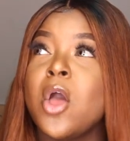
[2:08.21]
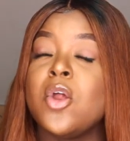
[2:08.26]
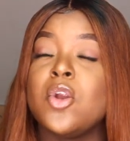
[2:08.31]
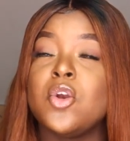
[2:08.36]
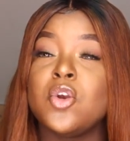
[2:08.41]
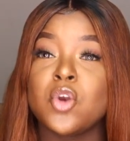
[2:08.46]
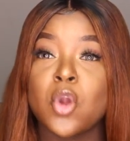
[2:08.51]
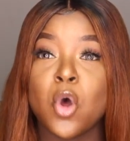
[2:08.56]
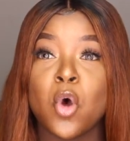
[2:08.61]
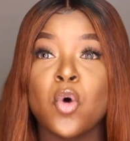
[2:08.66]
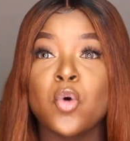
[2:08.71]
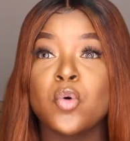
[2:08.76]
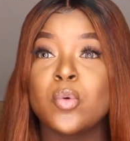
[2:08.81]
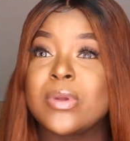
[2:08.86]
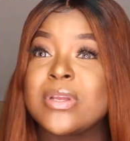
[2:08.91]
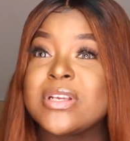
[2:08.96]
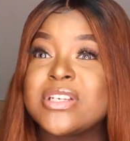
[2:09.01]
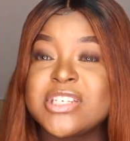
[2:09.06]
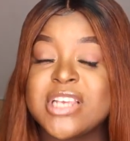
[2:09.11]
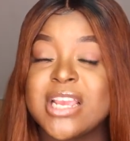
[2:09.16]
No
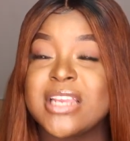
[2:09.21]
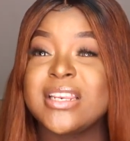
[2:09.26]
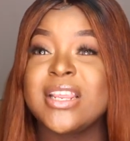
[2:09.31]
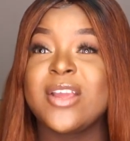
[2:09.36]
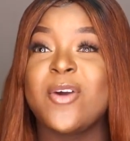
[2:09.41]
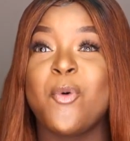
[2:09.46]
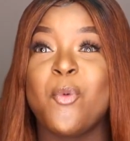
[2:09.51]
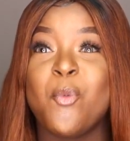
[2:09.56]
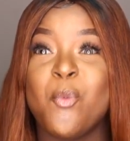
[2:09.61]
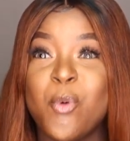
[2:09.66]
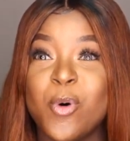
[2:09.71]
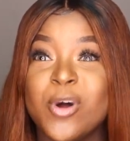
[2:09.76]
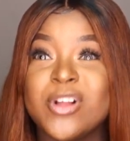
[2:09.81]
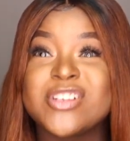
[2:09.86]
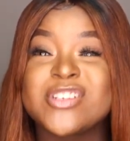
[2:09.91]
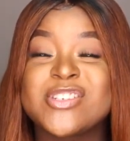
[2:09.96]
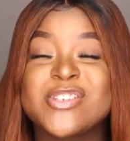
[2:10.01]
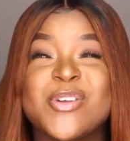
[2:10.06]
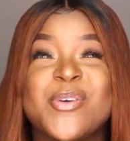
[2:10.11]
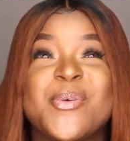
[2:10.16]
shedding
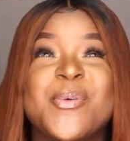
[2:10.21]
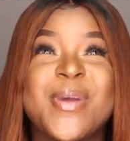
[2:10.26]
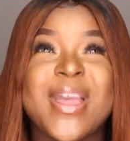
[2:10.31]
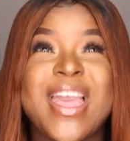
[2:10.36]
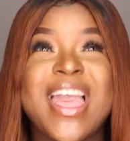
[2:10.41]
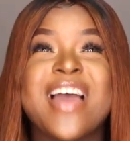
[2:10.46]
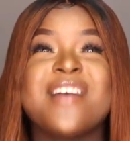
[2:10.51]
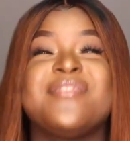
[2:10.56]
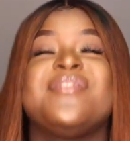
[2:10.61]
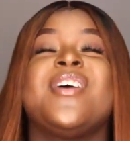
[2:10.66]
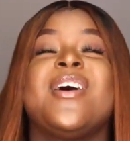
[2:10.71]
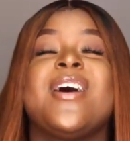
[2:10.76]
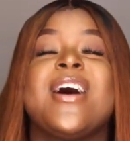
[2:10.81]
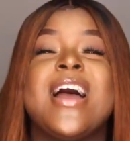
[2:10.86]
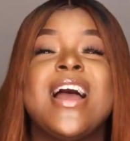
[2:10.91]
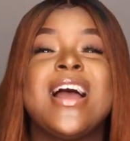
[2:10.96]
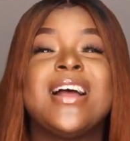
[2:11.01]
whatsoever.